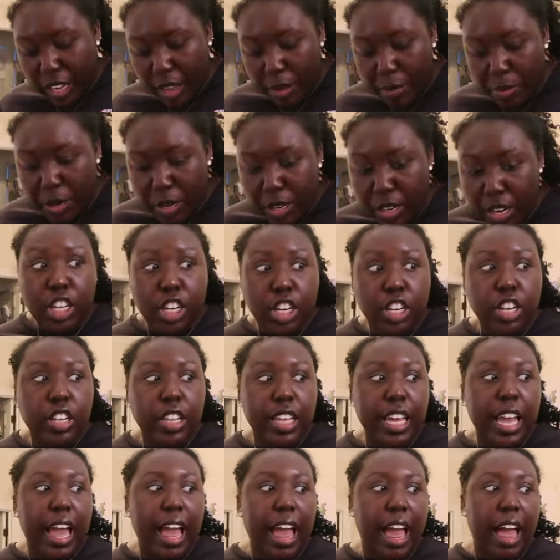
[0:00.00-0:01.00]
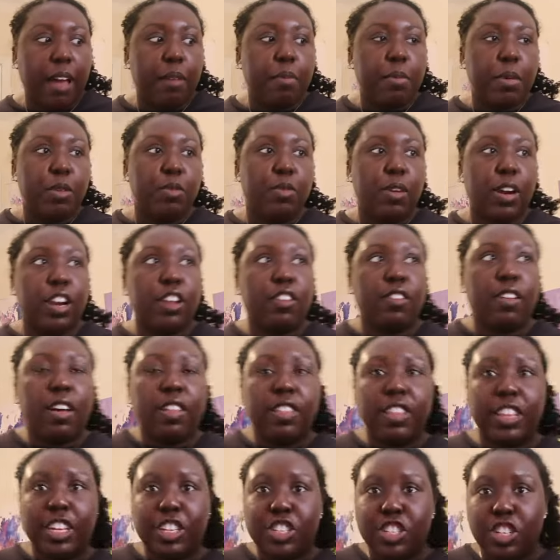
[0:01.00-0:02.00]
I have been running
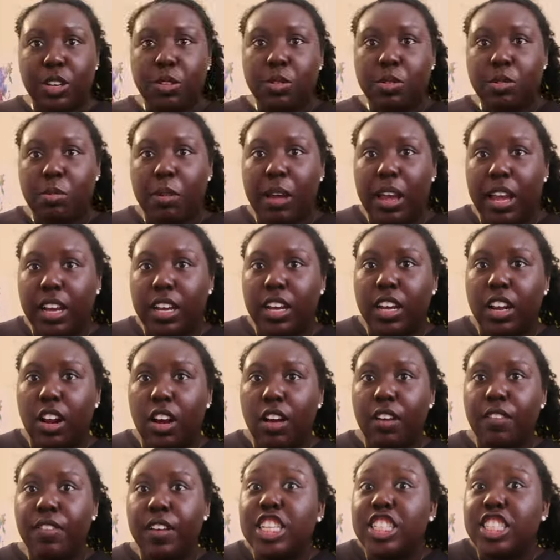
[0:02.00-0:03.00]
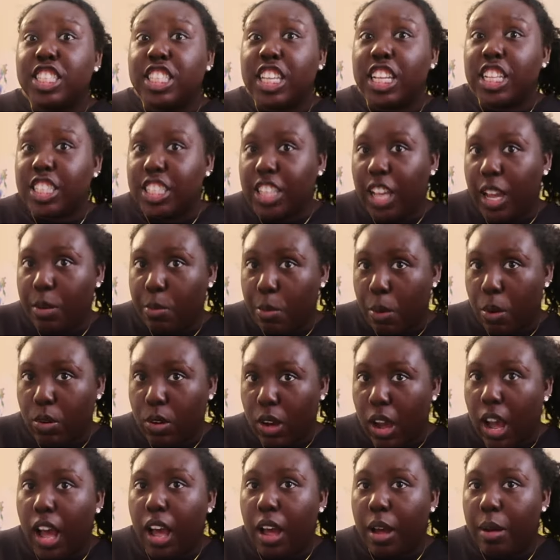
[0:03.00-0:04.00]
around like a chicken with my head cut off since I
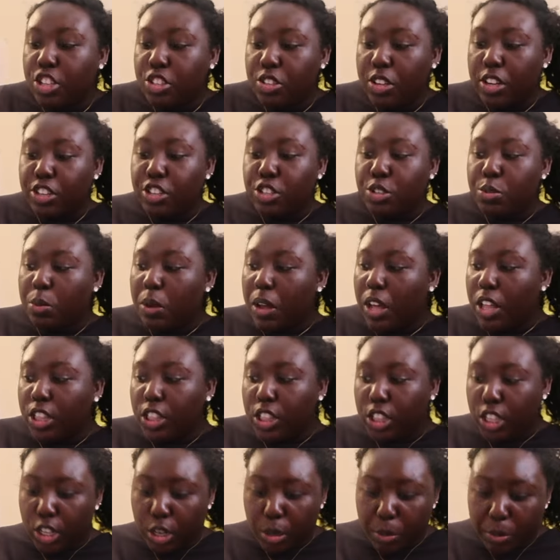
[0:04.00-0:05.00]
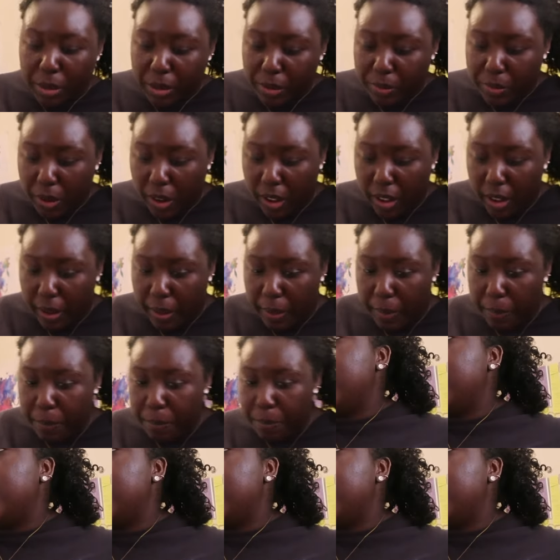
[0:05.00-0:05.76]
woke up. So I just want a little bit of time.